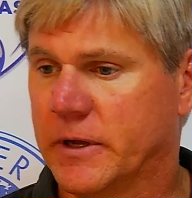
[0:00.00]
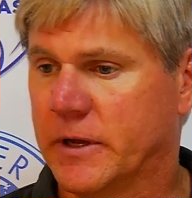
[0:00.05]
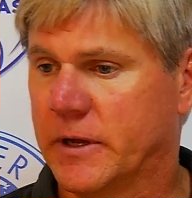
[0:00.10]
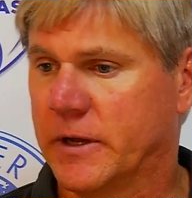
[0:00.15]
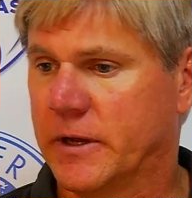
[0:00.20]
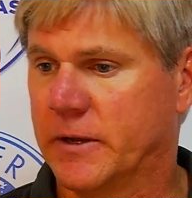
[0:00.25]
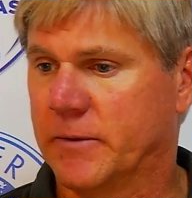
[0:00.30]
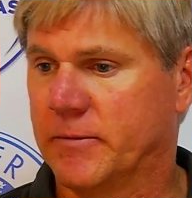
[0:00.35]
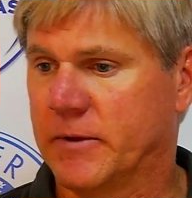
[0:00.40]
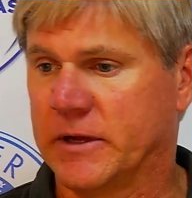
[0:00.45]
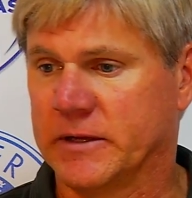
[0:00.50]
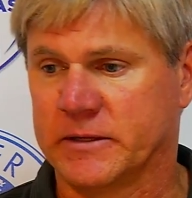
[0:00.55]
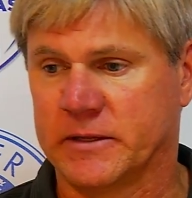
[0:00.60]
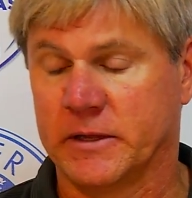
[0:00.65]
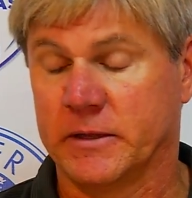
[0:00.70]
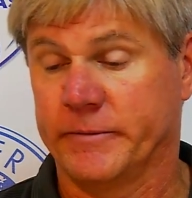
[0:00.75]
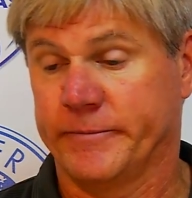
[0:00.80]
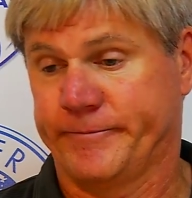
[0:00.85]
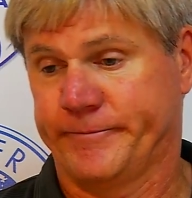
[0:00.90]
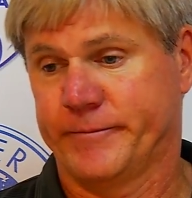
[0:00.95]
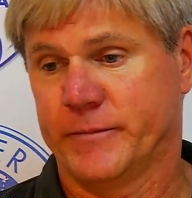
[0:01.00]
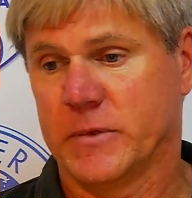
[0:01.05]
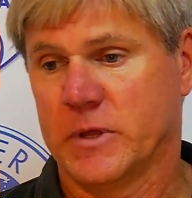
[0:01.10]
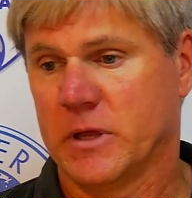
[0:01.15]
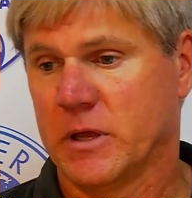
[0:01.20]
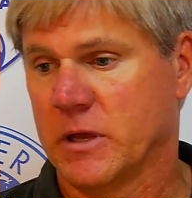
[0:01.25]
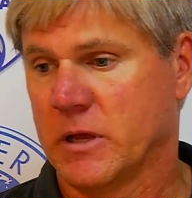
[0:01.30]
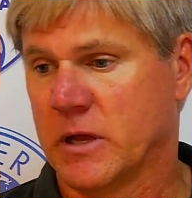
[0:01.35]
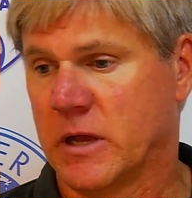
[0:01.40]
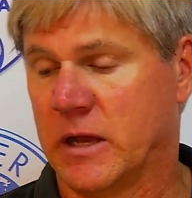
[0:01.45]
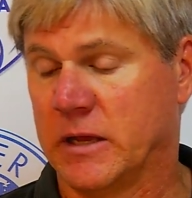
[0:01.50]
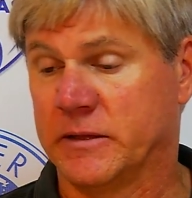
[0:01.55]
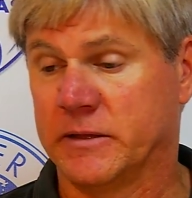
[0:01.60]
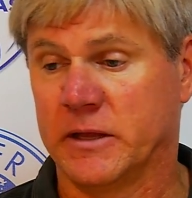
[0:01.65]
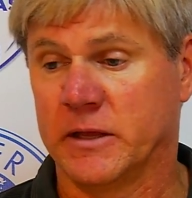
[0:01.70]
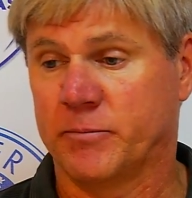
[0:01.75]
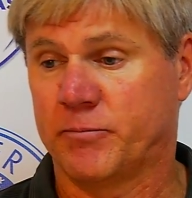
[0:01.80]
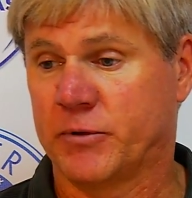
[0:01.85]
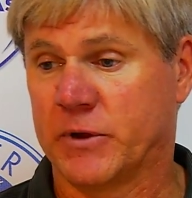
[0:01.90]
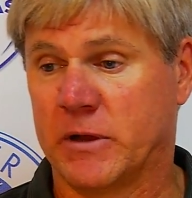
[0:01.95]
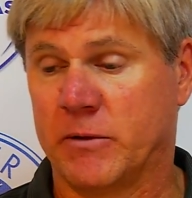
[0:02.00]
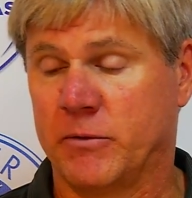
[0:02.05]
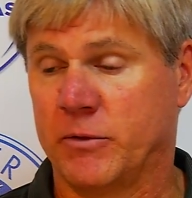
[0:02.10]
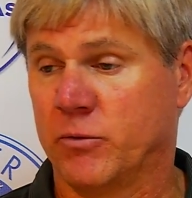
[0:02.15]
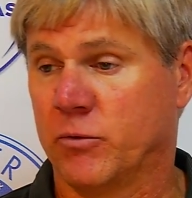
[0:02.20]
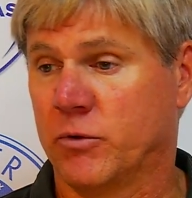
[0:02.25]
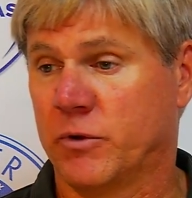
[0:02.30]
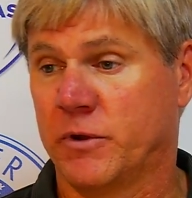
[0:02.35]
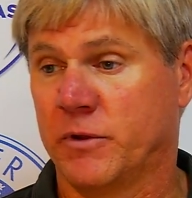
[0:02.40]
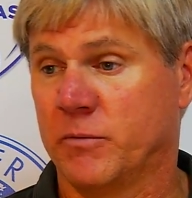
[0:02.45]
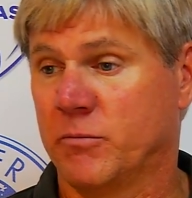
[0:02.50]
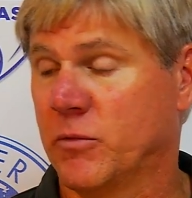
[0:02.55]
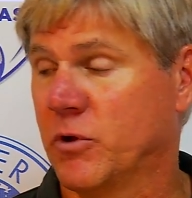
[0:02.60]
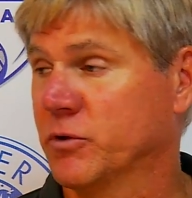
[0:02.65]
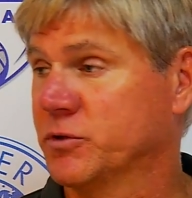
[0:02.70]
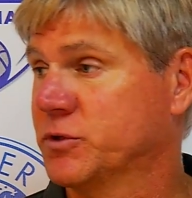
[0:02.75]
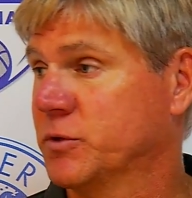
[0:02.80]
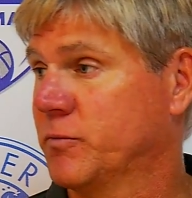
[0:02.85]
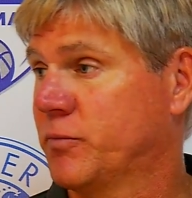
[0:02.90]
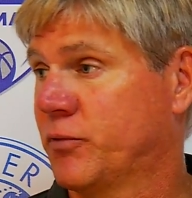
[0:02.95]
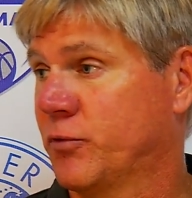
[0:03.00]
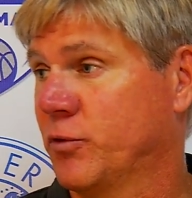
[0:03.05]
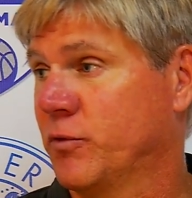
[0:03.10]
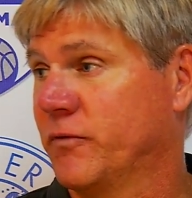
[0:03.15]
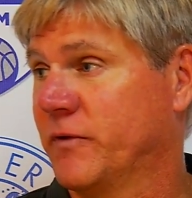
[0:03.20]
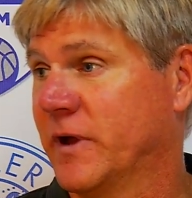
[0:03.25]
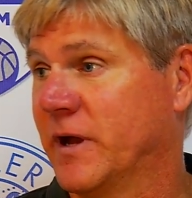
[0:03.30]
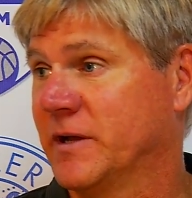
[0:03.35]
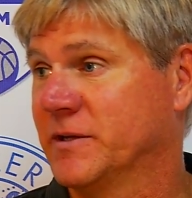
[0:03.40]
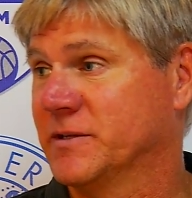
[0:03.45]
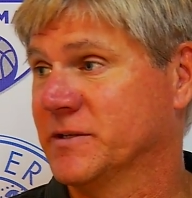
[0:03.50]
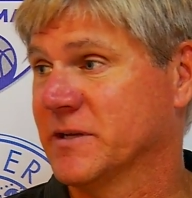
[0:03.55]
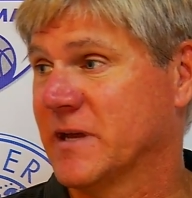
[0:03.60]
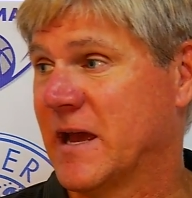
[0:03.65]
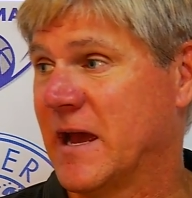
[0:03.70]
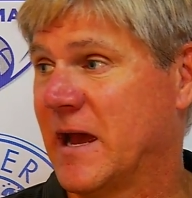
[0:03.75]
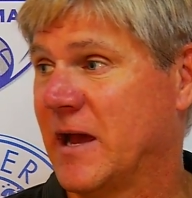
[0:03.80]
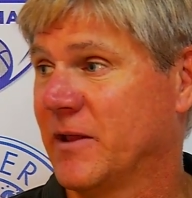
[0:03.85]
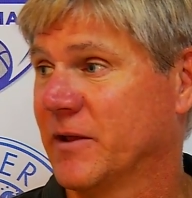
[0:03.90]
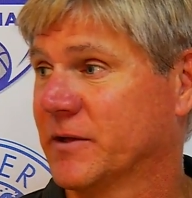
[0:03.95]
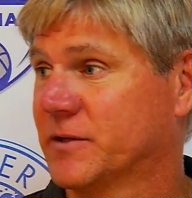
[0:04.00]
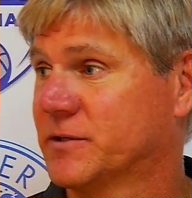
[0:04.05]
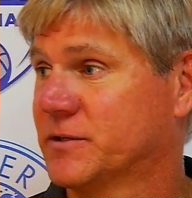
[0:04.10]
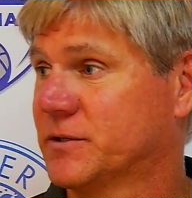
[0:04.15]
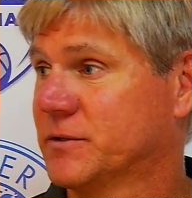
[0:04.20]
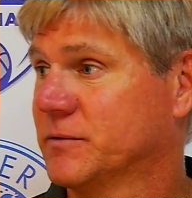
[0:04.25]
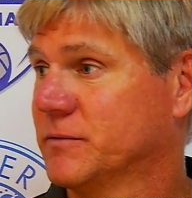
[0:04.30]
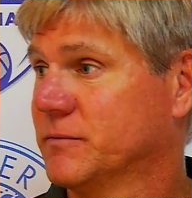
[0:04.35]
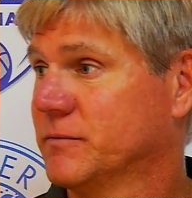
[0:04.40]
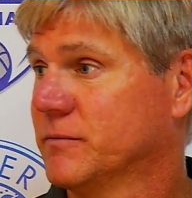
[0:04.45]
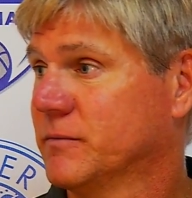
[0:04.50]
I think probably one of the most improved guys is Alex.